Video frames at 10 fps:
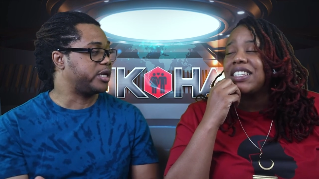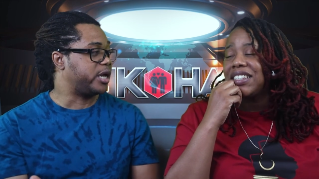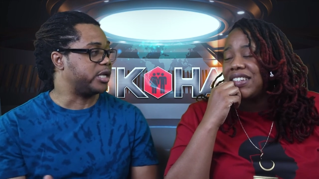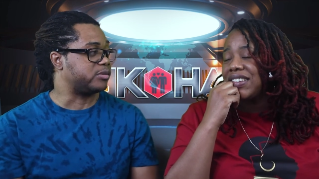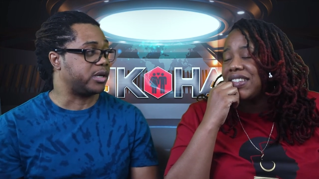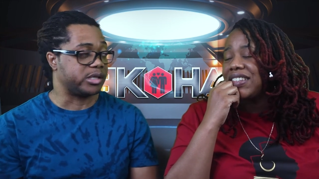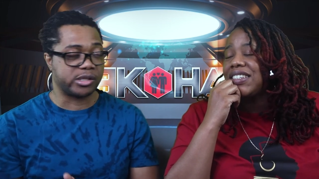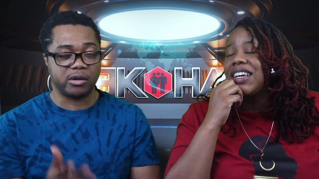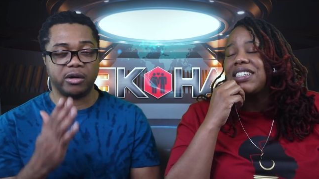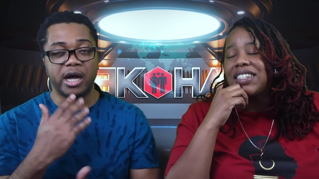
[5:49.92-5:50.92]
Speaker 1: Yes, it is. Well.
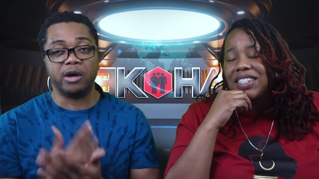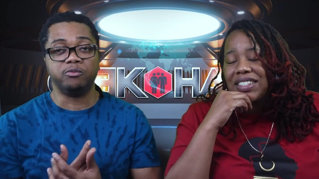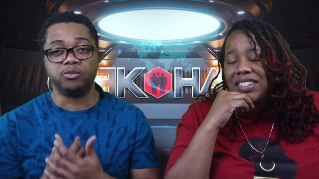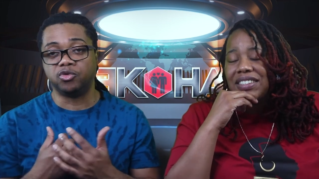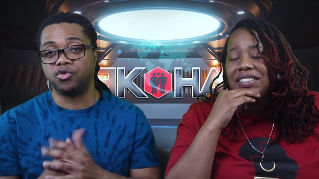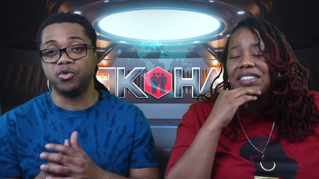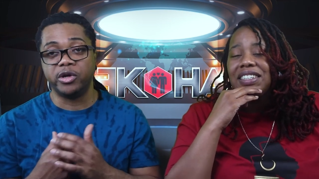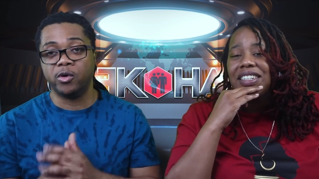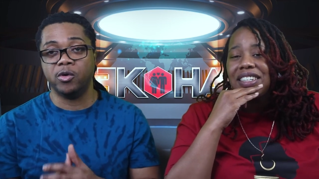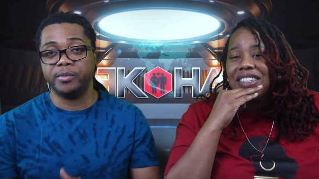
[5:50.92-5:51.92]
So yes, it I is.
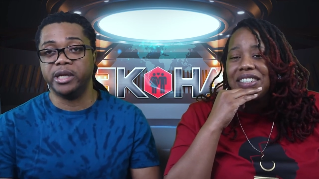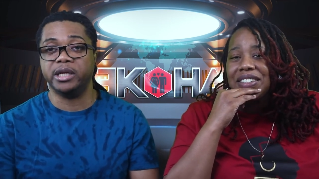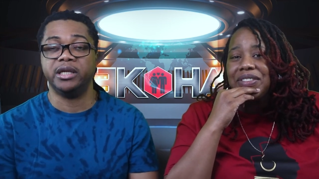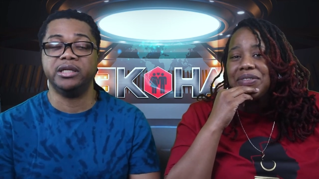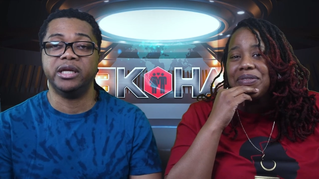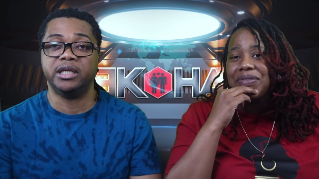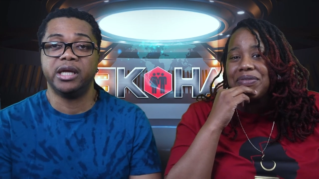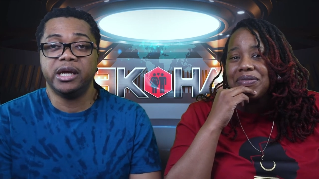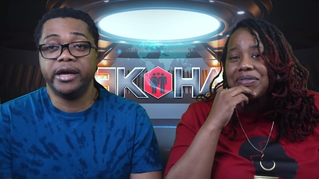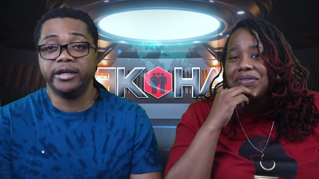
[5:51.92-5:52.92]
Truly hope it, it, it,
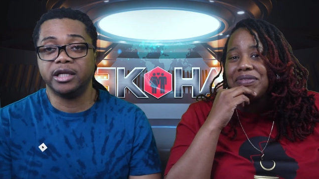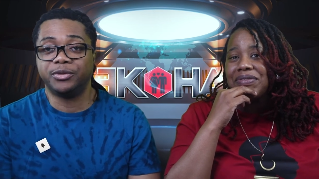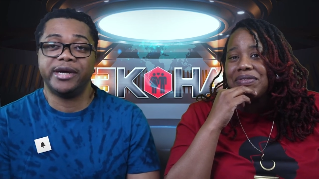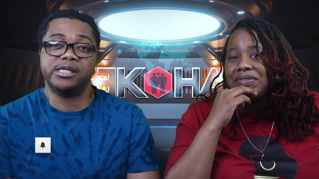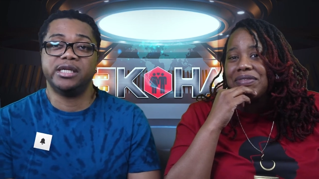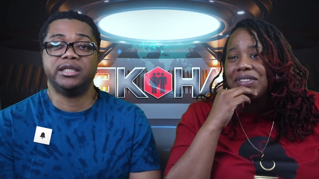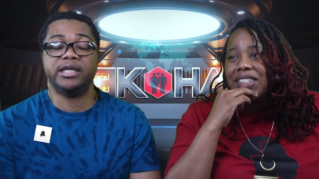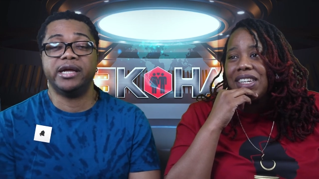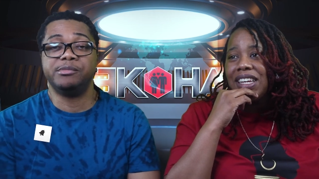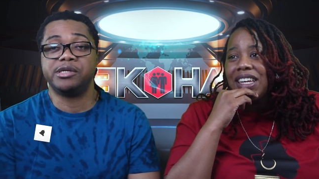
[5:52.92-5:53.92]
intertwines
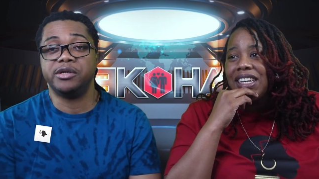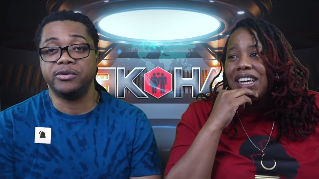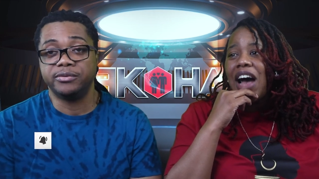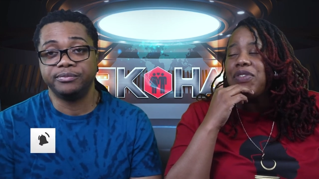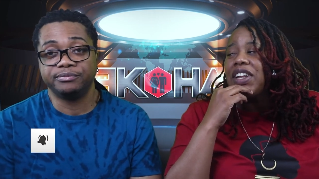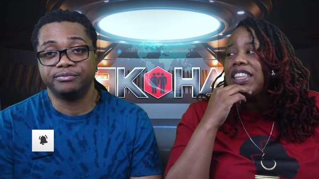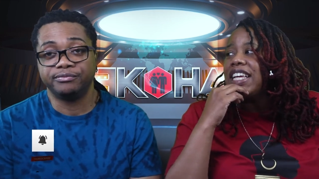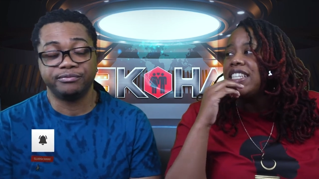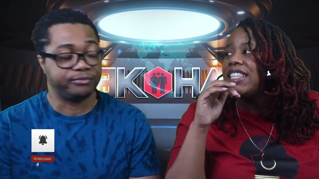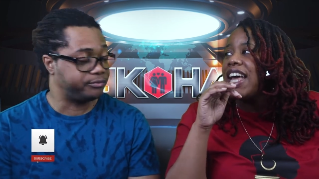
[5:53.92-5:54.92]
into the MCU.
Speaker 2: I feel like
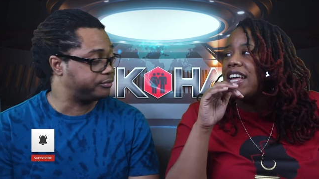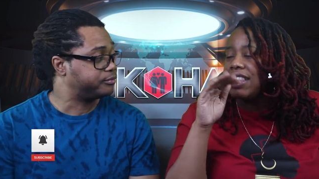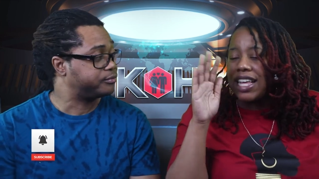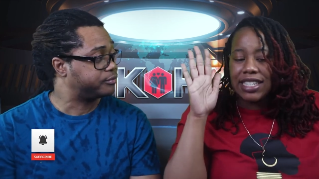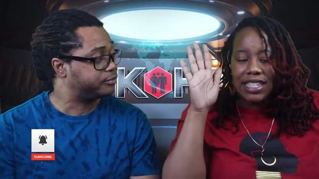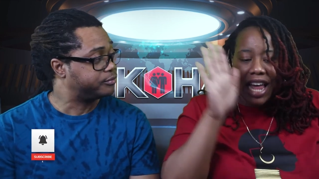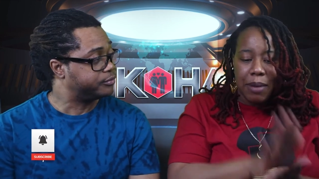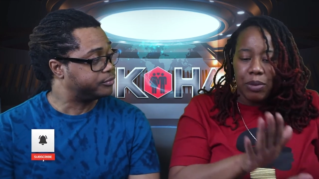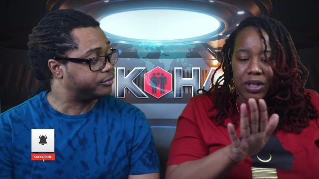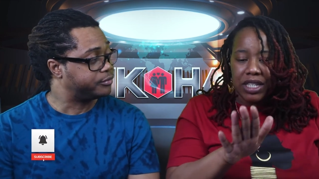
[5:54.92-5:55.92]
they did that that
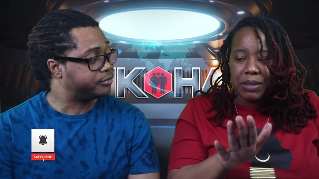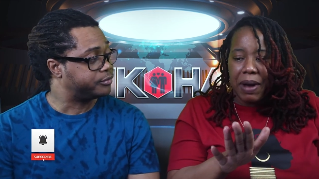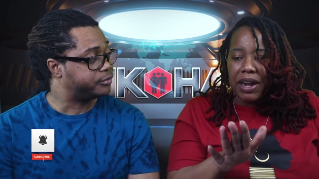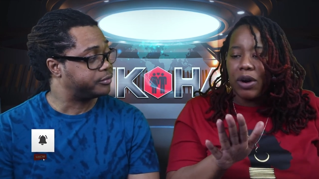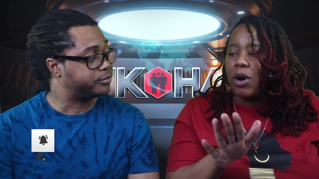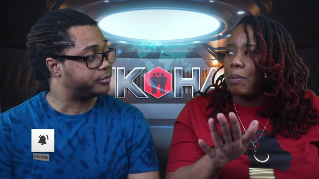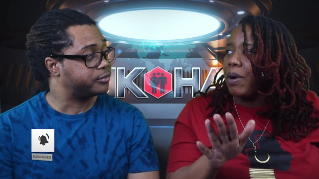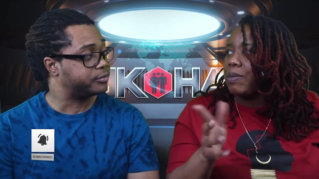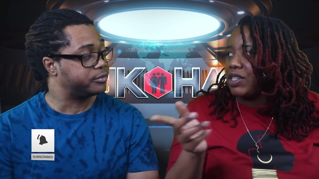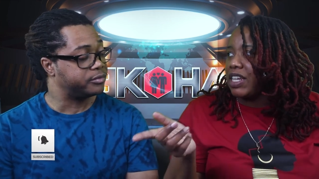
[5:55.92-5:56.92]
slap on the spider on
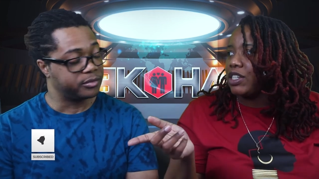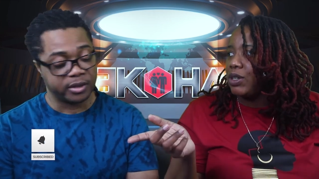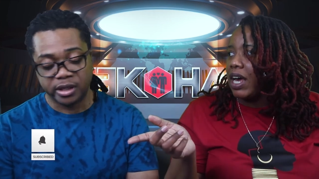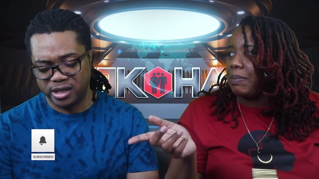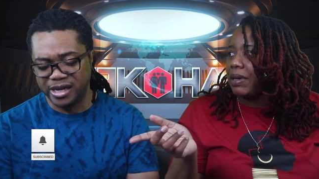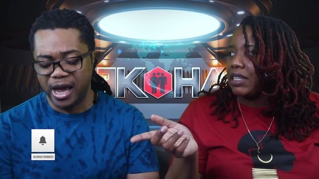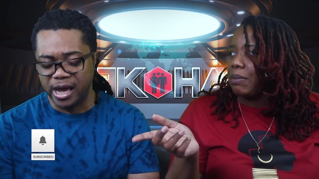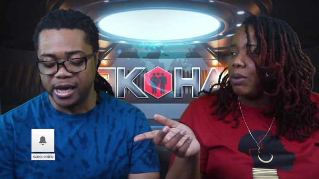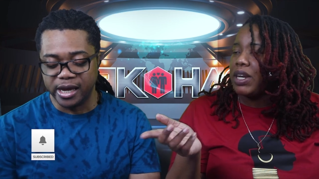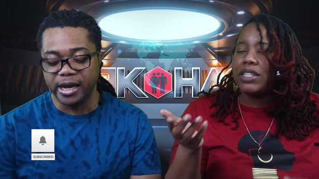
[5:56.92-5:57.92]
purpose, like you kind of picked
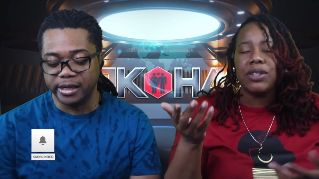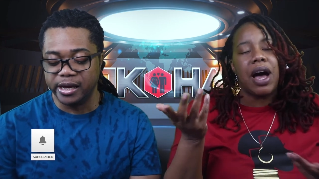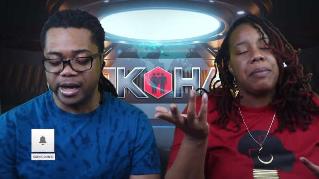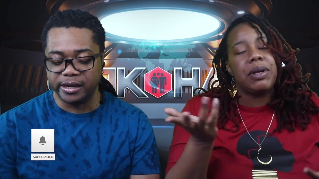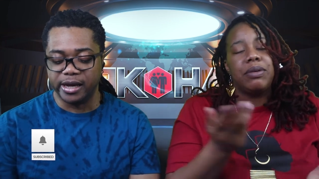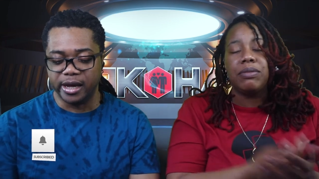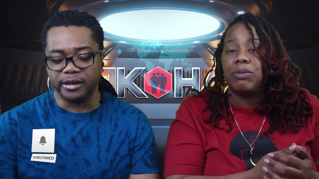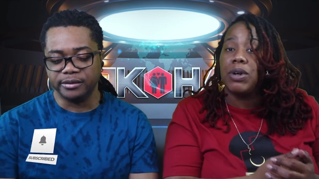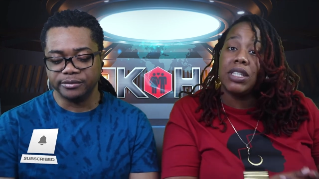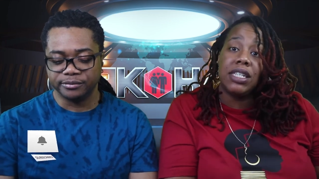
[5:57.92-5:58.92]
yeah, up yeah, on yeah, it. So I mean,
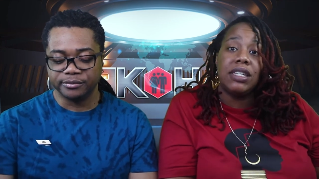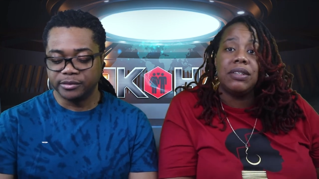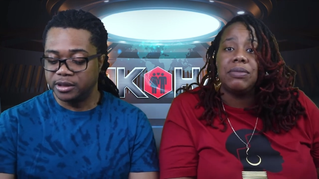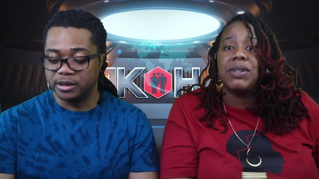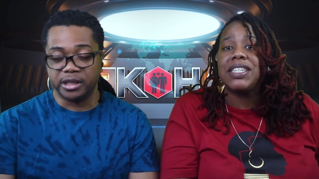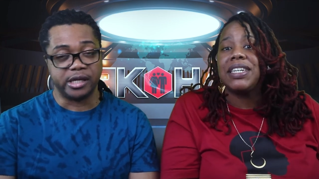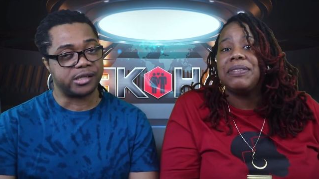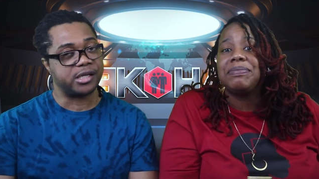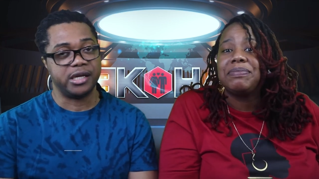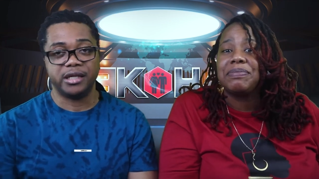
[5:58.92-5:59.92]
we'll see, we'll see.
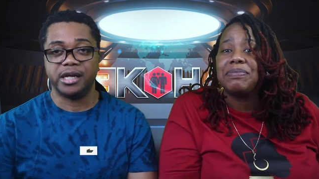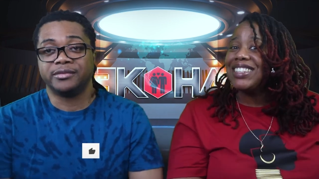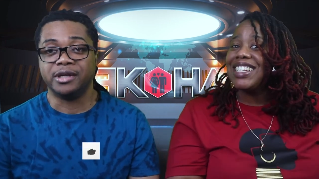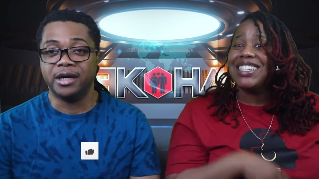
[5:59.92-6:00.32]
Let's see. Oh,